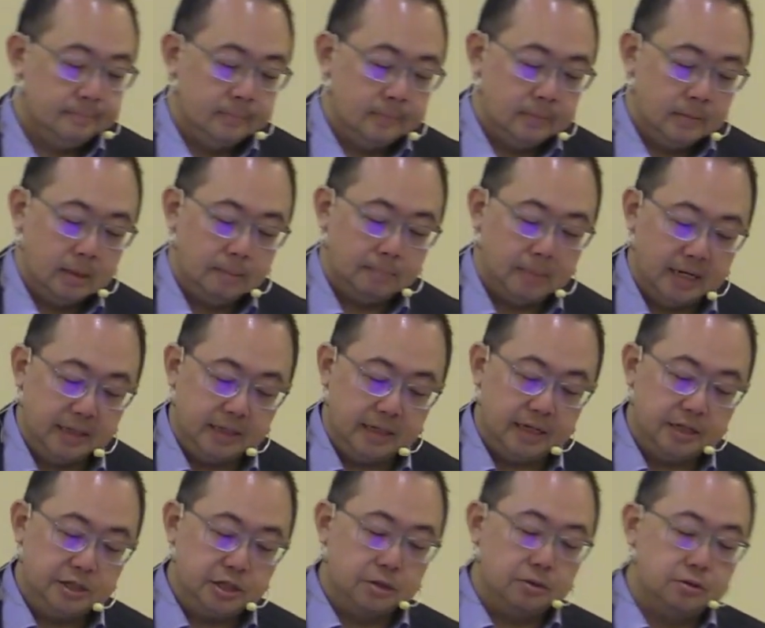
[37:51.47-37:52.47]
My
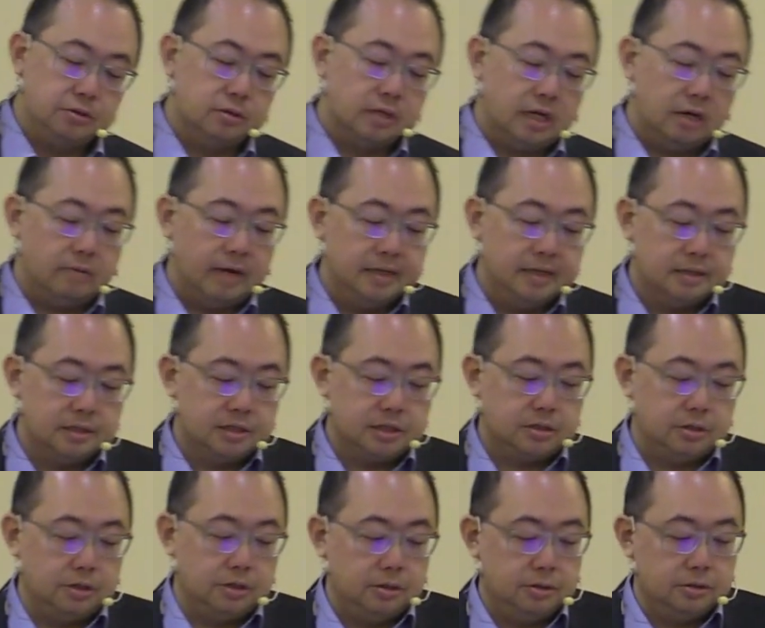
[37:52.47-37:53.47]
dear children, I write this
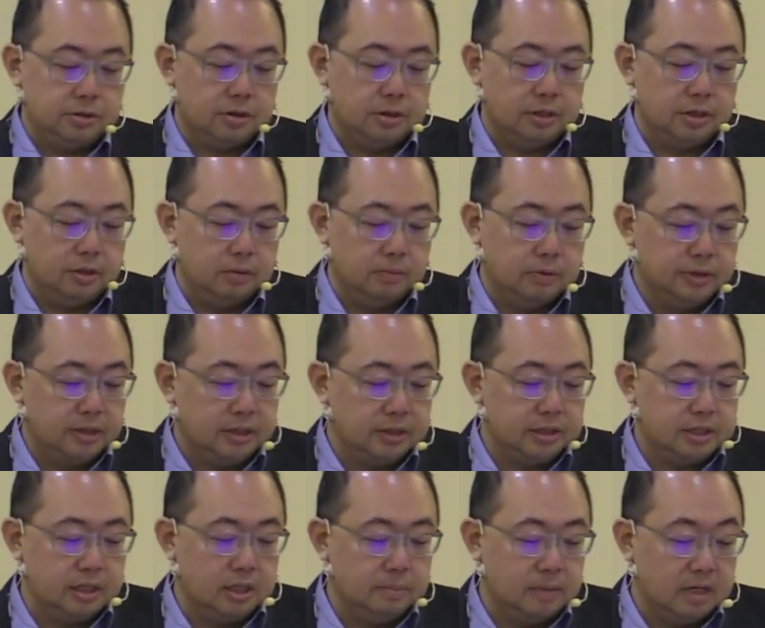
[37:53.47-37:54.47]
to you so that you will not
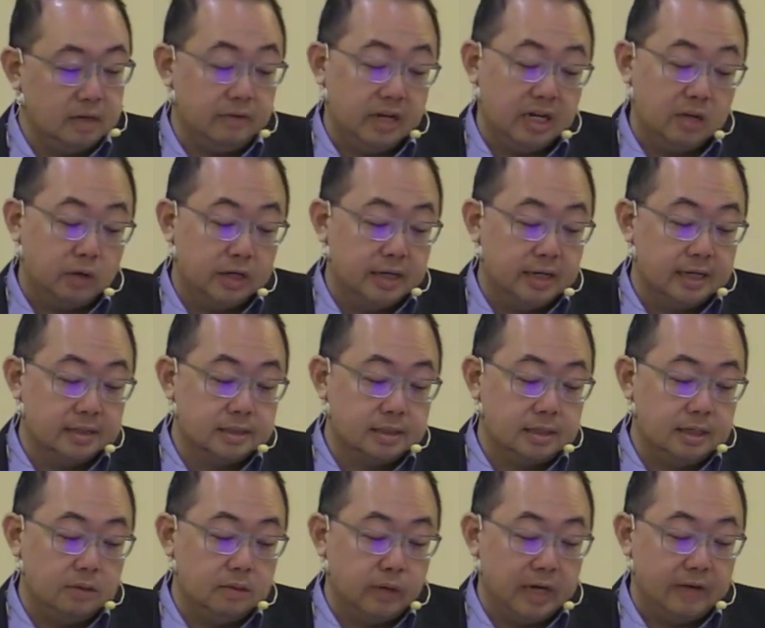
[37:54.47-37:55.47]
sin, but if anyone does
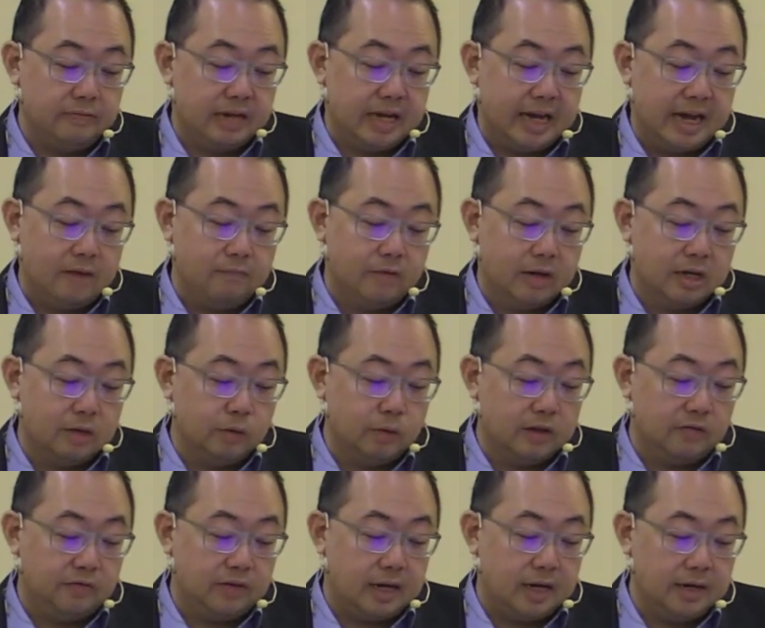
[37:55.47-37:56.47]
sin, we have an advocate with
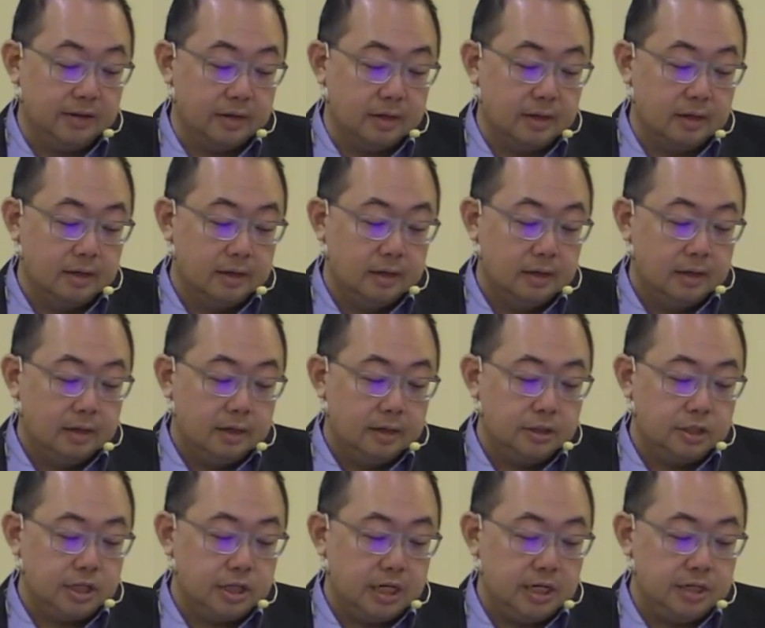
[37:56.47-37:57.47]
the Father,
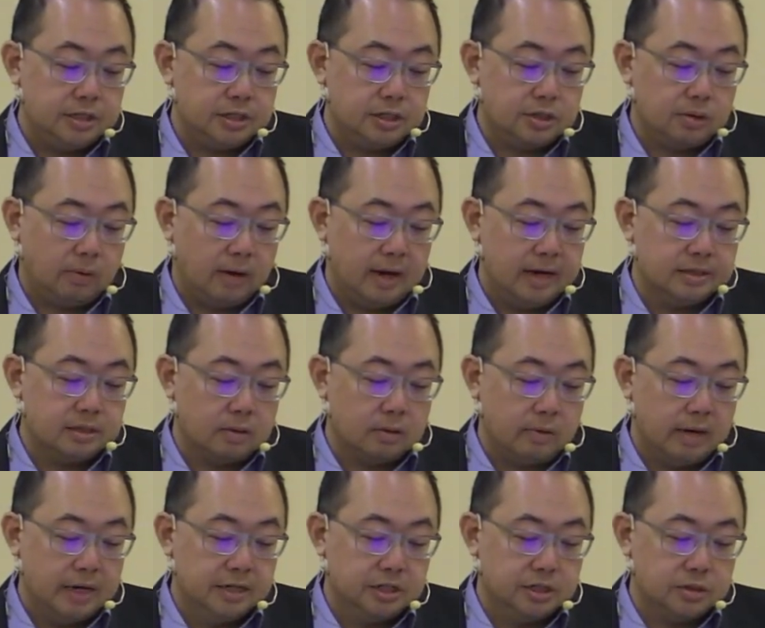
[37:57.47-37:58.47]
Jesus Christ, the
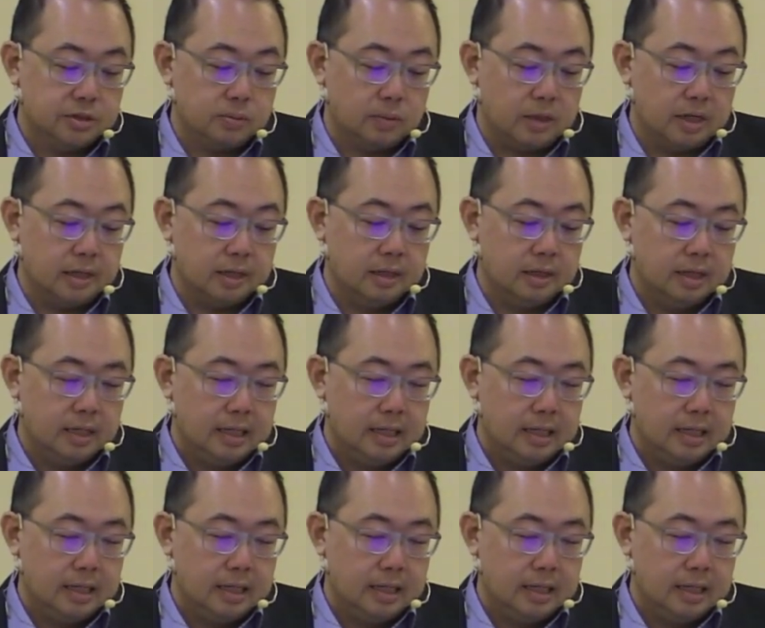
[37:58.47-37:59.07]
righteous one.